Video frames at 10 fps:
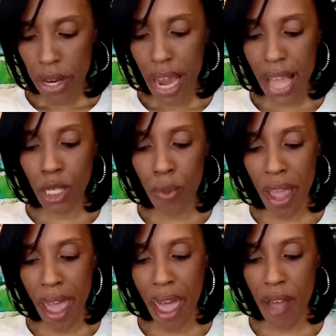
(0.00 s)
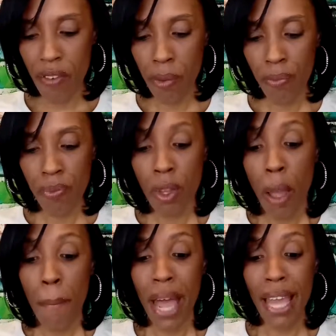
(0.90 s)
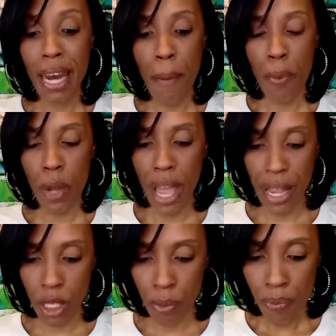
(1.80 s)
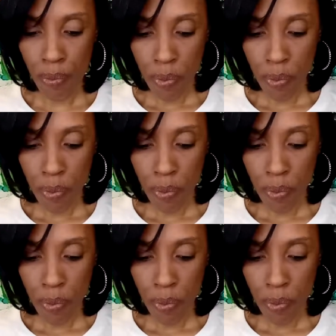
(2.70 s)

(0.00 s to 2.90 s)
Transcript: Next we have pineapple cakes.